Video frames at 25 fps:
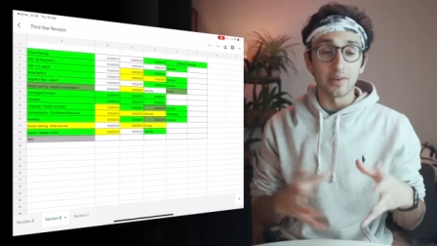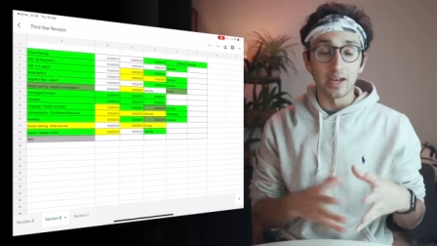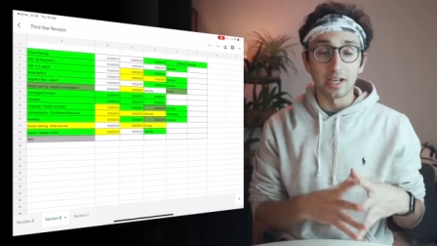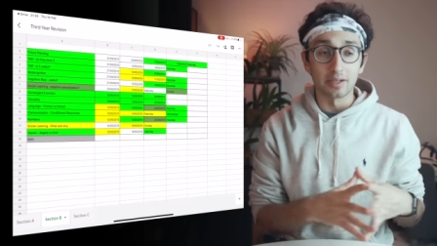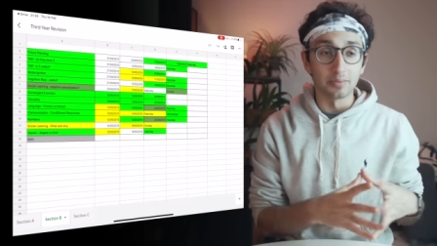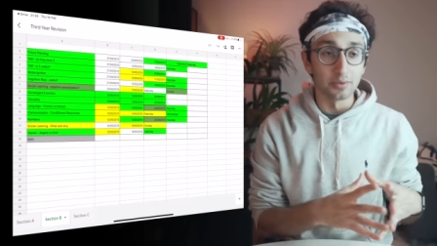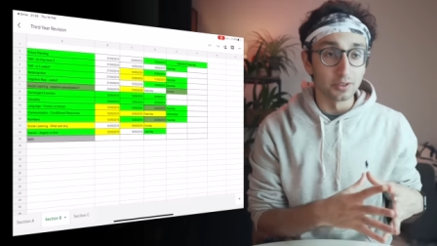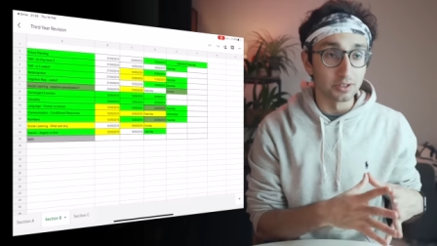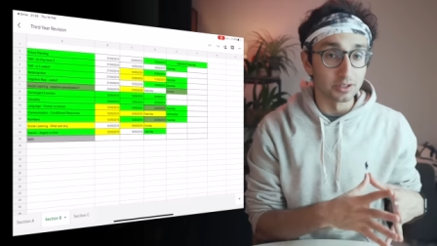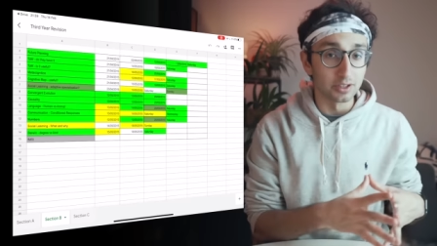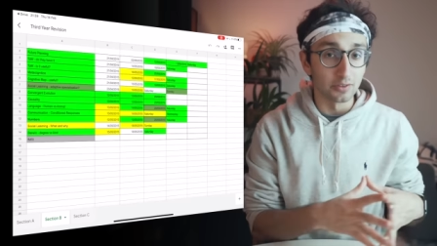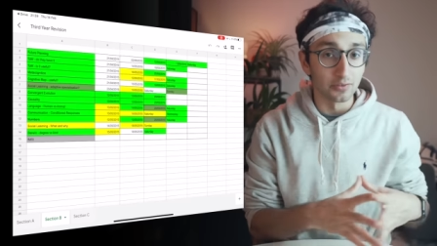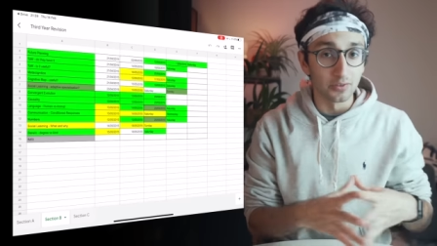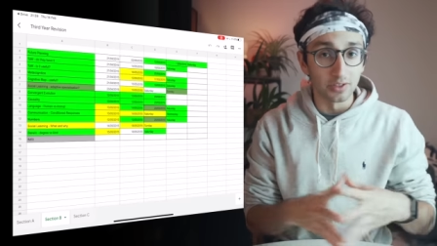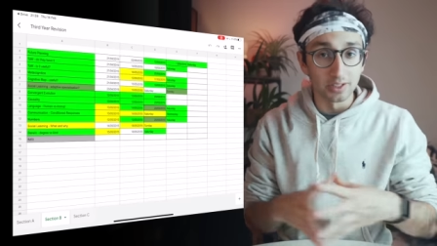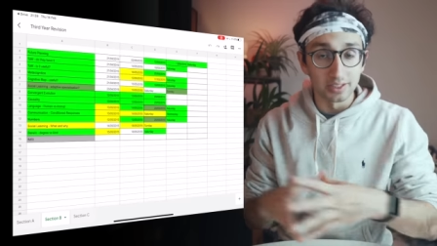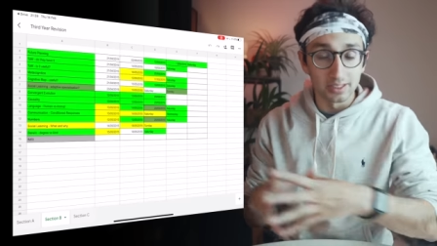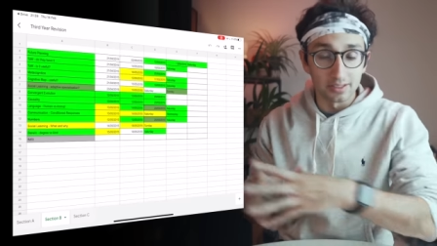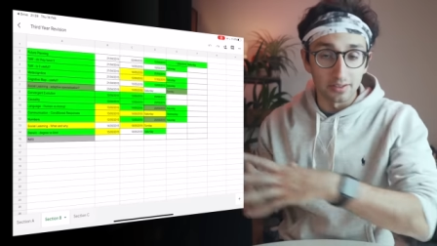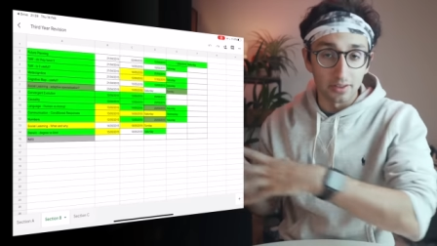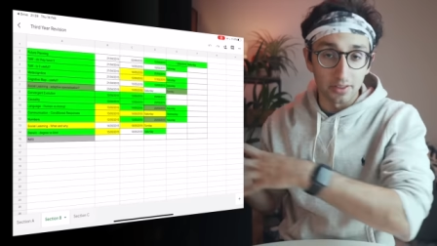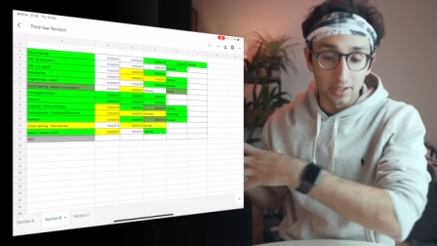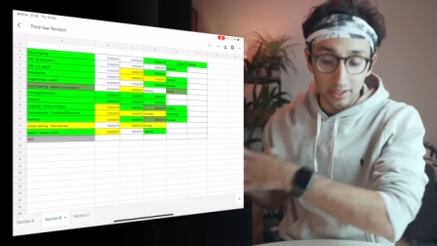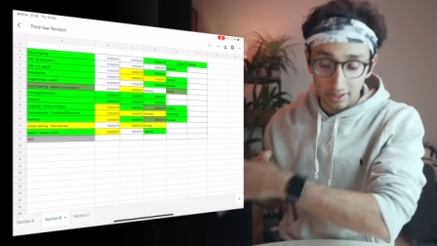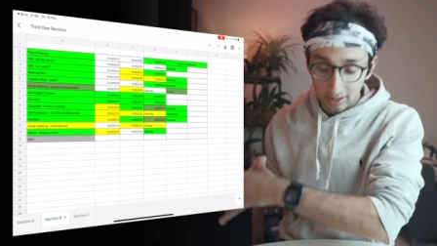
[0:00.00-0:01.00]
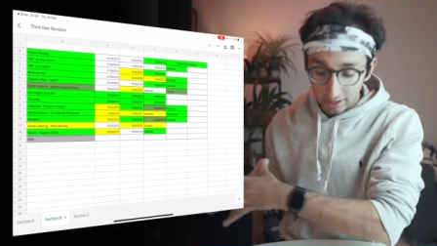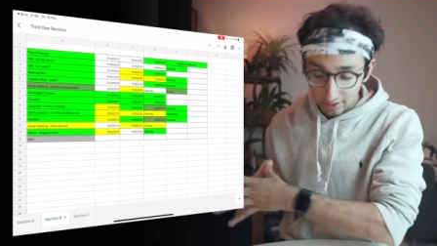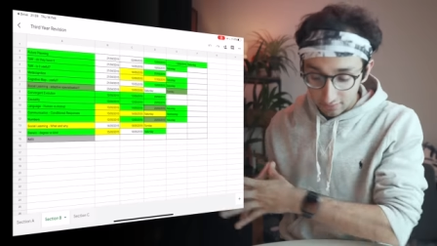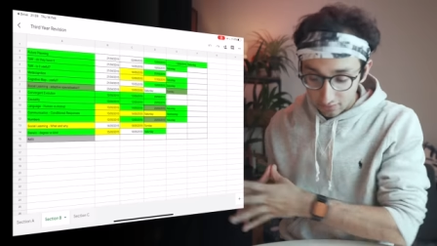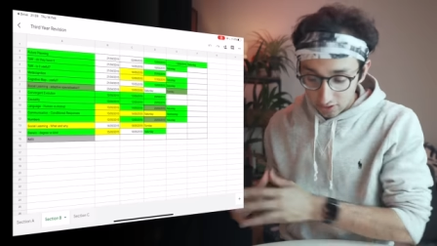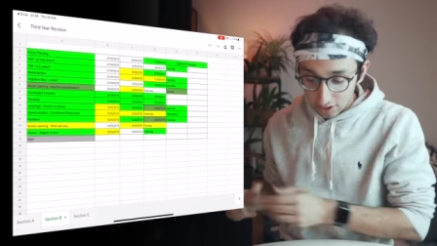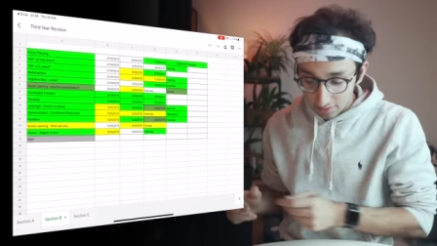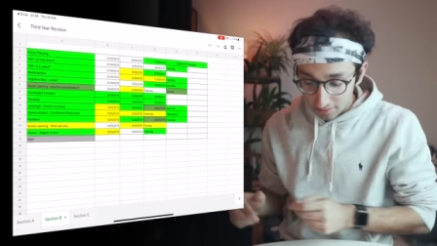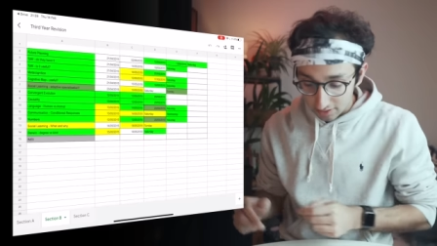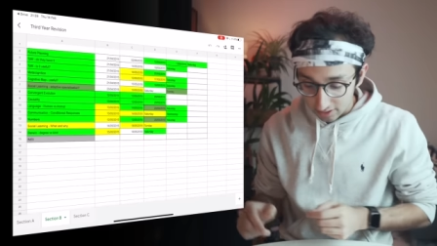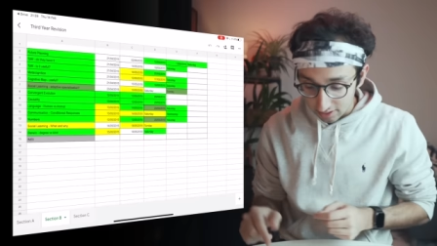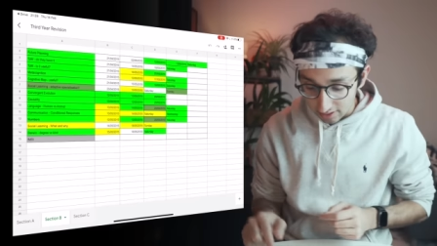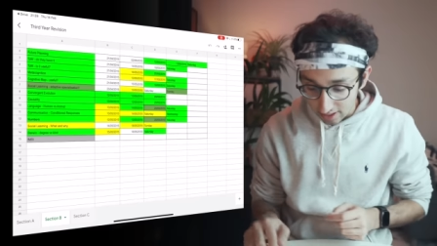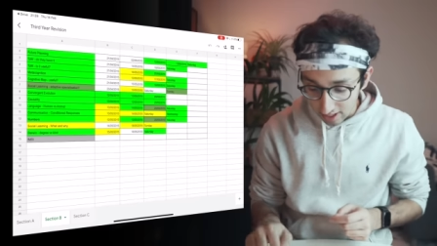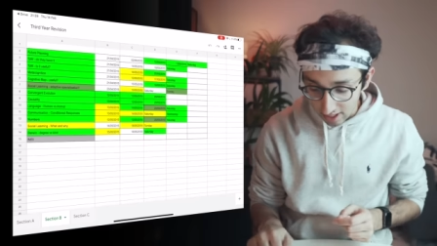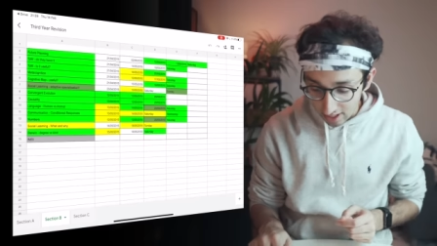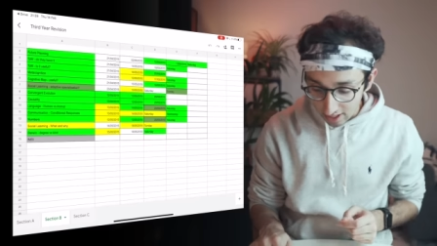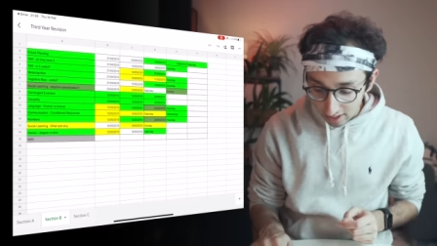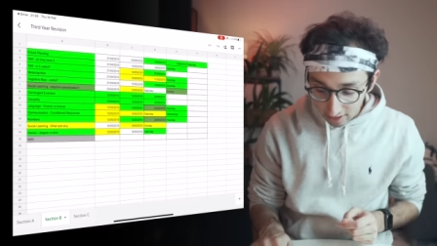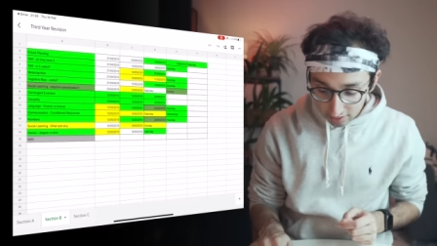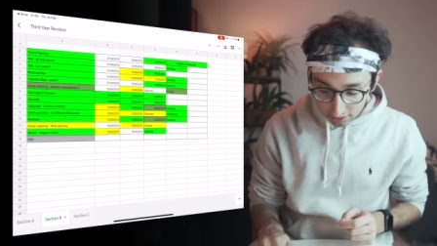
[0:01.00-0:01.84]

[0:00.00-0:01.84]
of animals differs to the thinking of humans.